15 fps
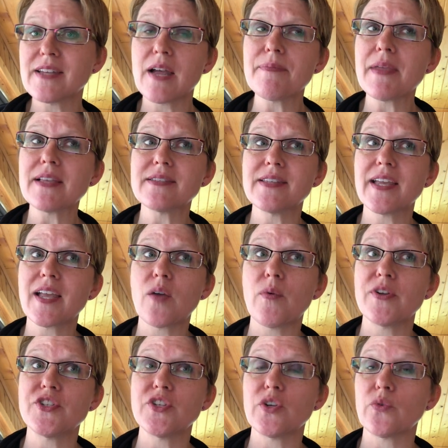Now, I'm not saying I
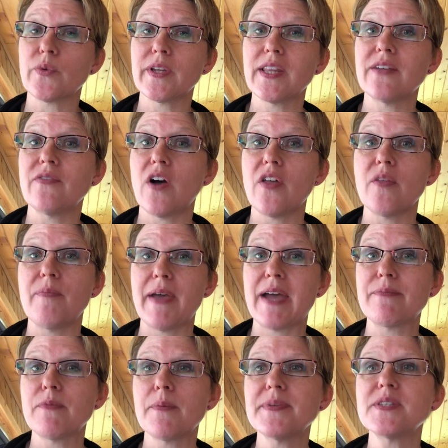want you to relive all the
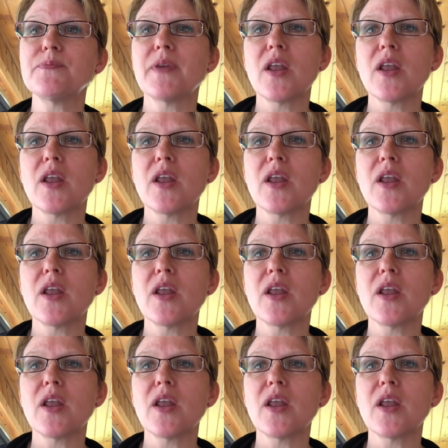bad moments,